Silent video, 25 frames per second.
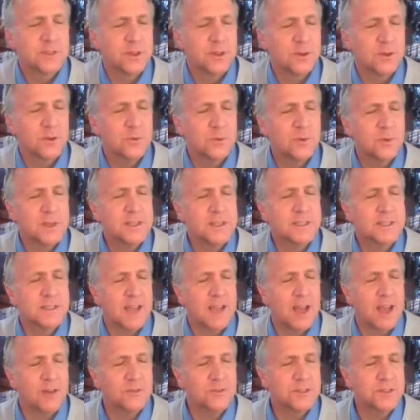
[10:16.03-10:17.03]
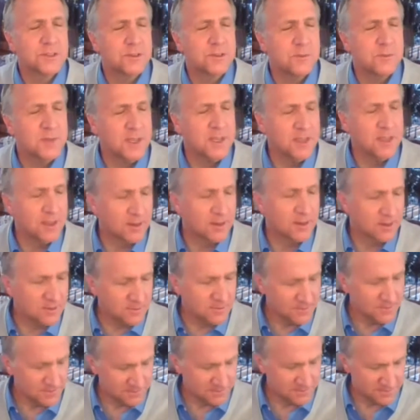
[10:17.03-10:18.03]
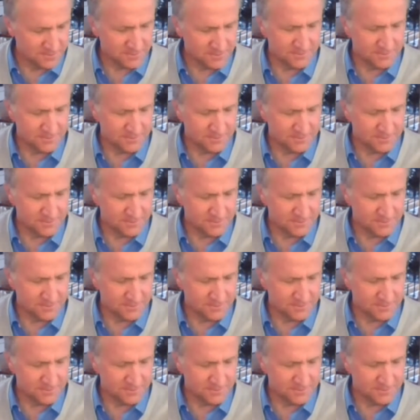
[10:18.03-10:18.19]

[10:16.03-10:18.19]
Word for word: So, what sounds do we hear?